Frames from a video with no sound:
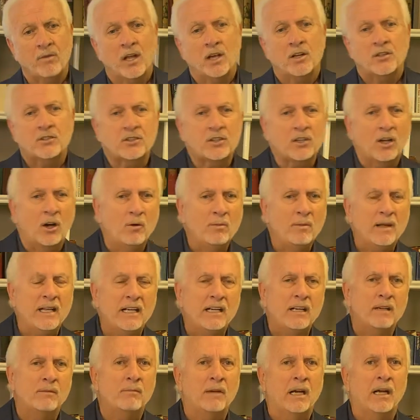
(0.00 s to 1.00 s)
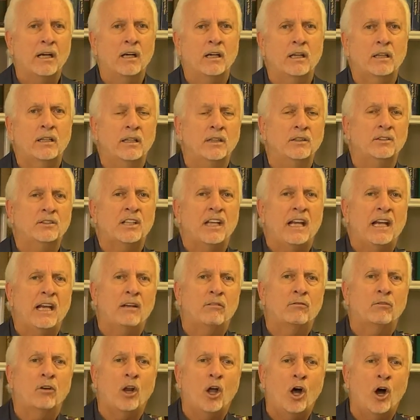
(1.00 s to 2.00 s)
So many Americans
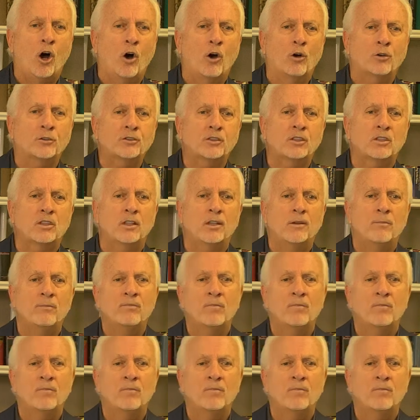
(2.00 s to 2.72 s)
have lost